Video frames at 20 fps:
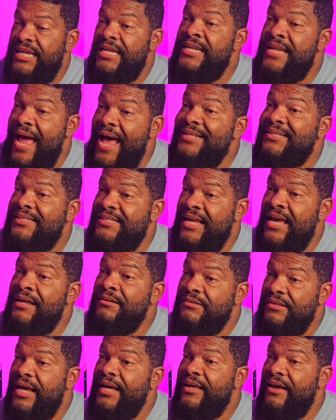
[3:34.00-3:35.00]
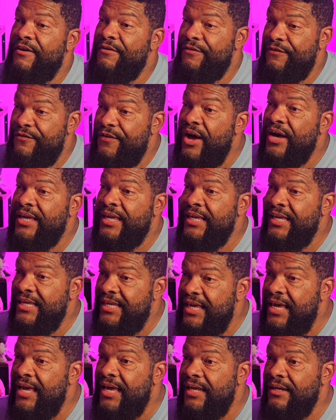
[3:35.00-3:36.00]
it." Then that sounds like a fucking
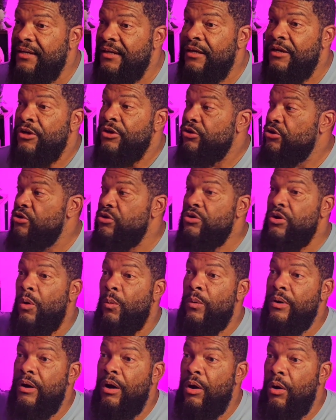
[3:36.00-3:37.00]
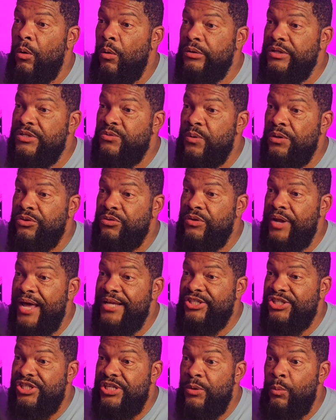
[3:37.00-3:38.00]
kid. You know when our oldest went through
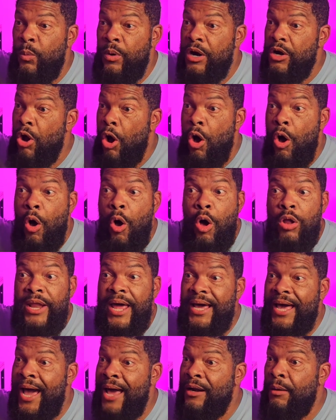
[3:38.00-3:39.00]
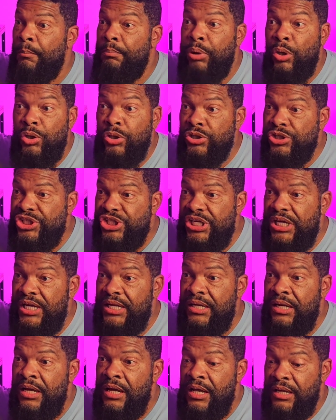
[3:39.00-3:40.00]
that shit, wearing all that kind of
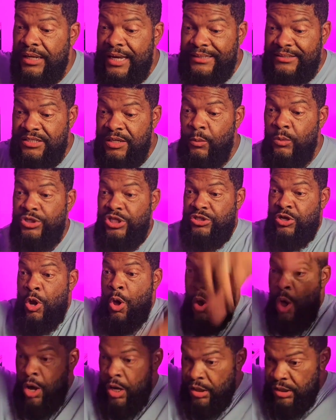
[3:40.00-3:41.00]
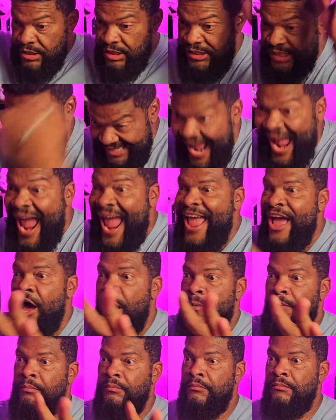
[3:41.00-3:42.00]
bullshit, like someone just
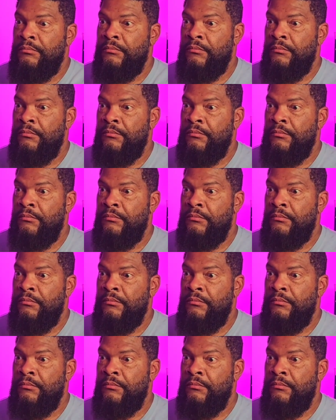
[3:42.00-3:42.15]
clam.